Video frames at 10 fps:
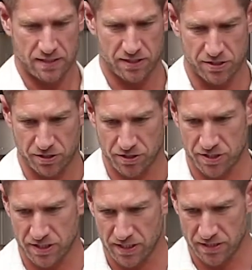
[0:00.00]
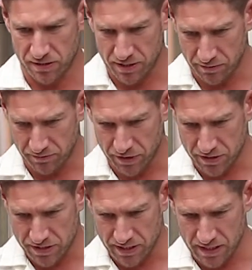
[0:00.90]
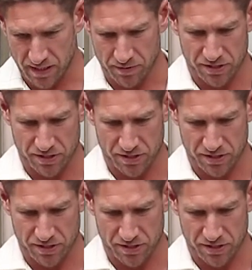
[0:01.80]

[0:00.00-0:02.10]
As you can see, I don't know if you can see that,